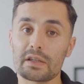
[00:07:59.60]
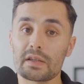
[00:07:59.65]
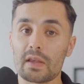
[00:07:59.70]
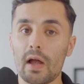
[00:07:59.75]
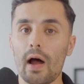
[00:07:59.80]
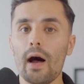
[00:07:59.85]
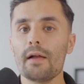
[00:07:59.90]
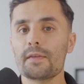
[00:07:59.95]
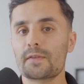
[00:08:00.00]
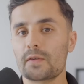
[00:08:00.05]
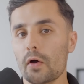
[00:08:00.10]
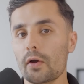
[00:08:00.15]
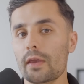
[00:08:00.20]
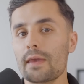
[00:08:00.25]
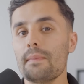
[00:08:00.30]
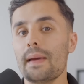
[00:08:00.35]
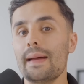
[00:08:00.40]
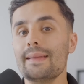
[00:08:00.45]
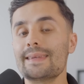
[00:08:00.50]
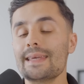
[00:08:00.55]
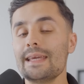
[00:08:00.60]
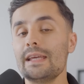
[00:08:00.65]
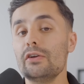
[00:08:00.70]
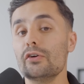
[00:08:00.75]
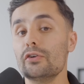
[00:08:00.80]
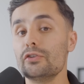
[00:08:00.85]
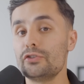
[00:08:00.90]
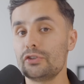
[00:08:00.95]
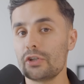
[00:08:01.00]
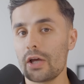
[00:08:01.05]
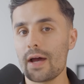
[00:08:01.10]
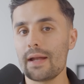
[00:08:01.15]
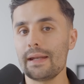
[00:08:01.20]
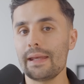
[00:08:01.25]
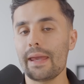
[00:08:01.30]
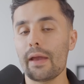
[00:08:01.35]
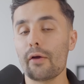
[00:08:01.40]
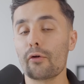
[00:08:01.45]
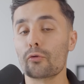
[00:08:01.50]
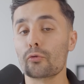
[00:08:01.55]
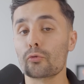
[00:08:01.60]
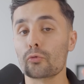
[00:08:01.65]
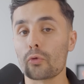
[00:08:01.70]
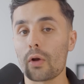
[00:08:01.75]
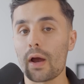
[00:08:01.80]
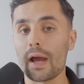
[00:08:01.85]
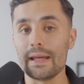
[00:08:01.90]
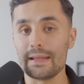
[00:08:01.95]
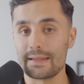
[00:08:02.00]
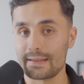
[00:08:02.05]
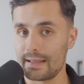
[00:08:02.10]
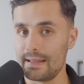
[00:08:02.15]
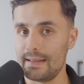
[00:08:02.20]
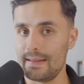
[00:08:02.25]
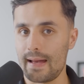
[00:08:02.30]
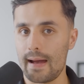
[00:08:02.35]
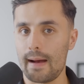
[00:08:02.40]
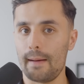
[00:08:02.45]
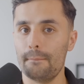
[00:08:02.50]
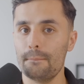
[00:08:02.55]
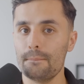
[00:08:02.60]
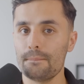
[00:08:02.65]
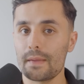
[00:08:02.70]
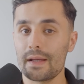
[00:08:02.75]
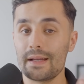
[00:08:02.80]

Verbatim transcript: Start documenting your journey right now,